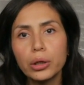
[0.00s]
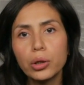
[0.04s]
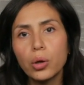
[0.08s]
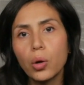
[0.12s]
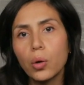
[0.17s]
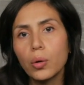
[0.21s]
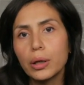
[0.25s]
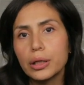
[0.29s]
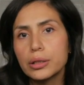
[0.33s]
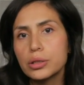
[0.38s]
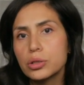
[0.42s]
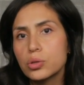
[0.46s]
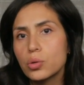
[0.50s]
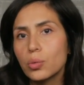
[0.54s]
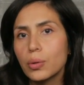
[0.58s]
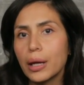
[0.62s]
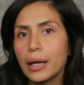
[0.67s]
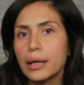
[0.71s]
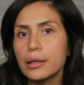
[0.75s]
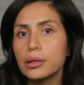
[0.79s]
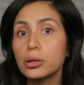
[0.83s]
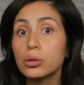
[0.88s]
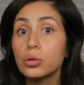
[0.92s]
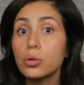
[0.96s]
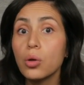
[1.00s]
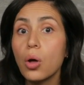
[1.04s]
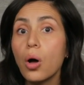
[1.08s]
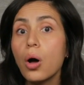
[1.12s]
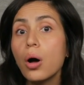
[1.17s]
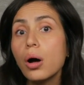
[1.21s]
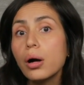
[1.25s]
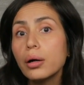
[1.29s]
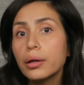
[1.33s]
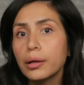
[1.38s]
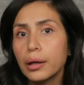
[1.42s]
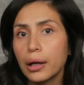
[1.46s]
go into a
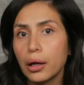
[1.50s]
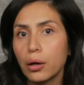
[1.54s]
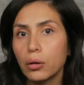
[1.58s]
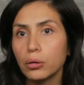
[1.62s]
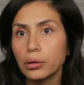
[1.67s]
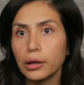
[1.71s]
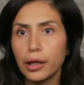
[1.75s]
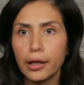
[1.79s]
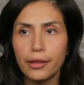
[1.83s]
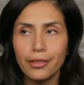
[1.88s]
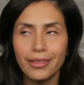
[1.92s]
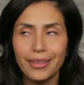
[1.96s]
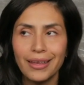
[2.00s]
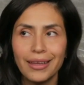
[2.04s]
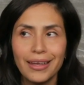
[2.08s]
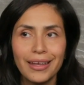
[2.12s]
long nail length